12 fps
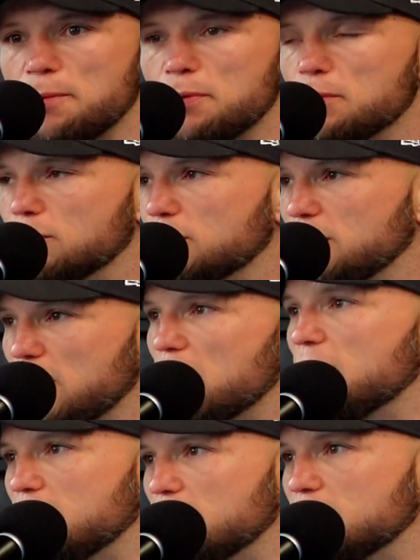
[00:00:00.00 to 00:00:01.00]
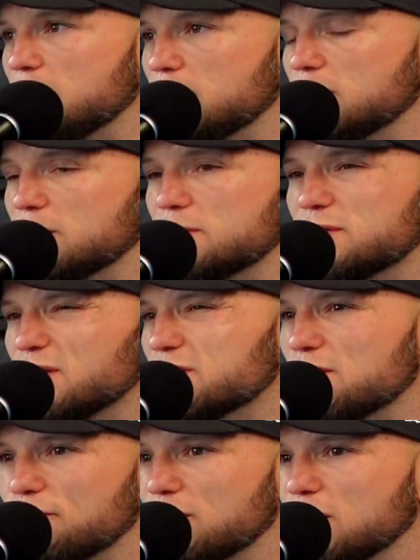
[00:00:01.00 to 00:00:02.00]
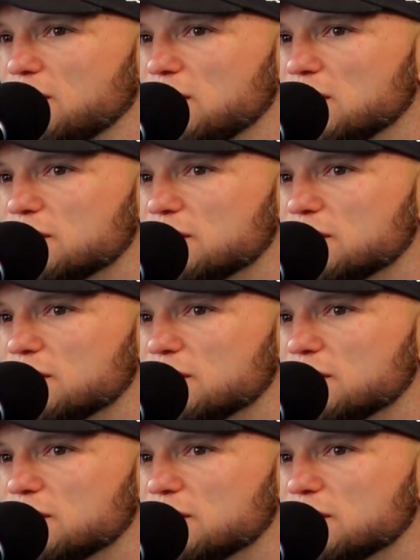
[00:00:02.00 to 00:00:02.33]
be people. Yeah. It's different.